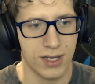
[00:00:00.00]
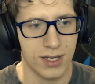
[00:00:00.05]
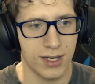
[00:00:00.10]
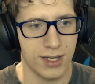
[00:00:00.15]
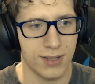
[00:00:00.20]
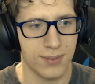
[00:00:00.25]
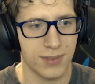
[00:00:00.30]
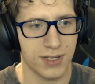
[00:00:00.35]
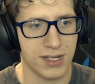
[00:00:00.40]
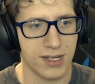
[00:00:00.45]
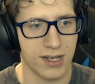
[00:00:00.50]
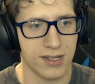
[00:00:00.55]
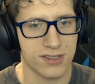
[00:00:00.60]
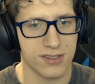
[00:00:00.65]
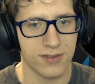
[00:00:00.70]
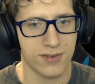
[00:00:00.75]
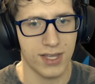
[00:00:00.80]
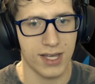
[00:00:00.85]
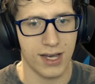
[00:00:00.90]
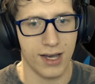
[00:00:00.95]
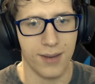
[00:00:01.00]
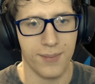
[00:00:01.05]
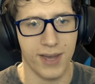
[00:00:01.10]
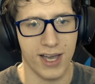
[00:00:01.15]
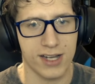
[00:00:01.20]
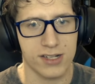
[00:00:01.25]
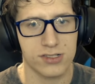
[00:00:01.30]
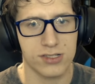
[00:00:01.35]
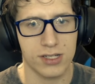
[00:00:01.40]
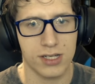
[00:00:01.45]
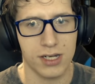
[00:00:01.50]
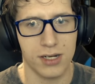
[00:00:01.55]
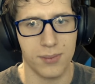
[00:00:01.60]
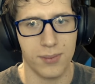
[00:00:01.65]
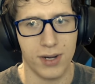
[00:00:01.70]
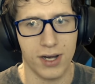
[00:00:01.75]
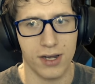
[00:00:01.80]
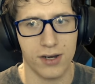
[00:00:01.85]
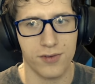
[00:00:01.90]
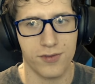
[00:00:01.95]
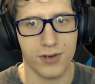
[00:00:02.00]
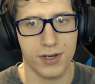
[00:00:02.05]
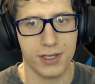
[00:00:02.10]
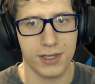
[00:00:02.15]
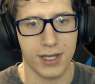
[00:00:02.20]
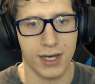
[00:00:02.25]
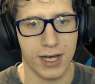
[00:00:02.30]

and because of that, I'm actually gonna modify the